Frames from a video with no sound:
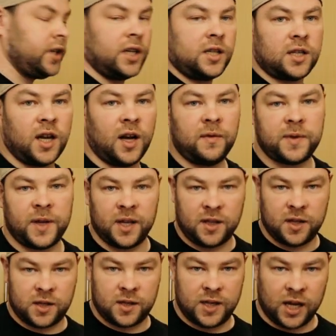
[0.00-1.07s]
this stuff, and
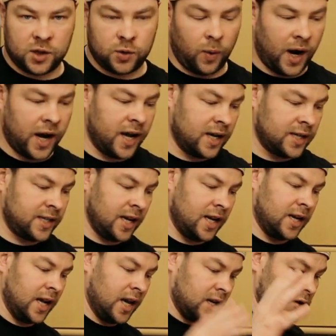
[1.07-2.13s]
that's why I
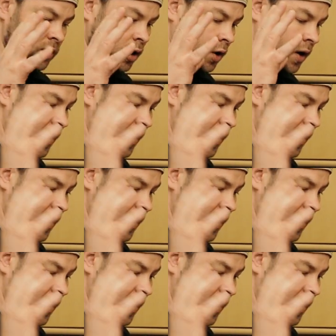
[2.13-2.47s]
said that, you know,